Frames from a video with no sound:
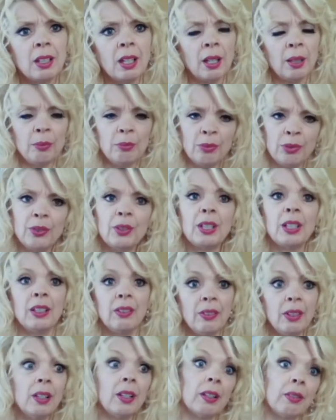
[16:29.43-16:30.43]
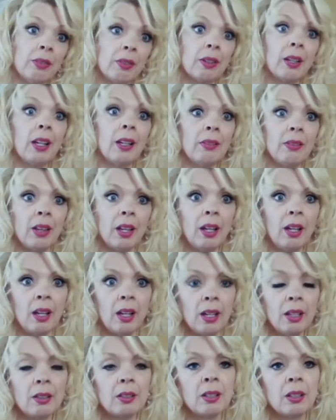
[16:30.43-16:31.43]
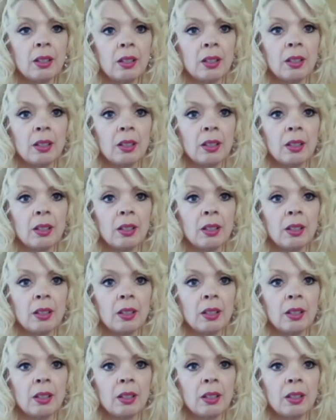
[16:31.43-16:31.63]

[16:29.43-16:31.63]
I'm forgiving. I forgave that.